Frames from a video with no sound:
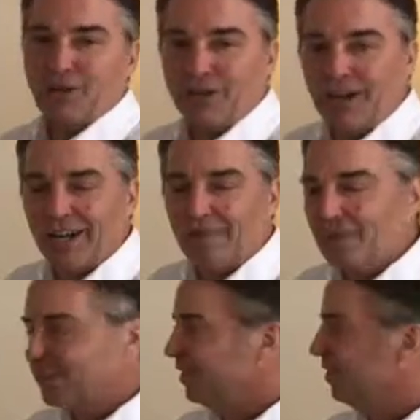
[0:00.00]

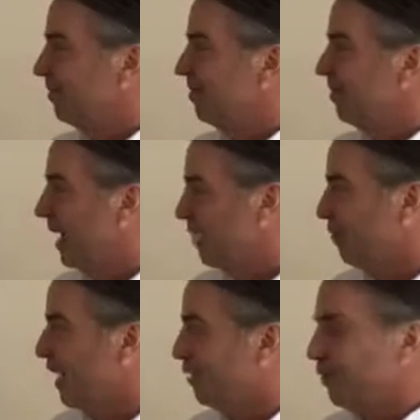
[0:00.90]
autonomous
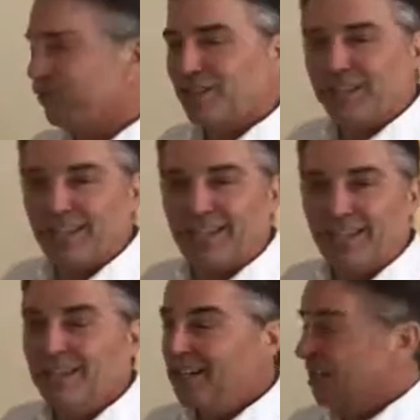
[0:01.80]
manufacturing
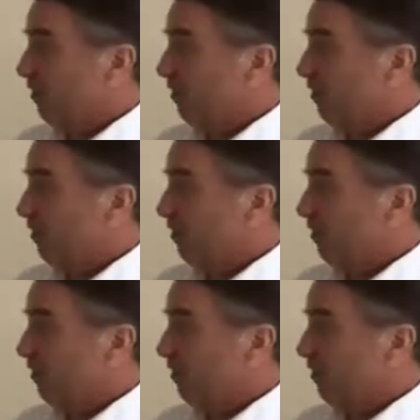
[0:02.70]
facility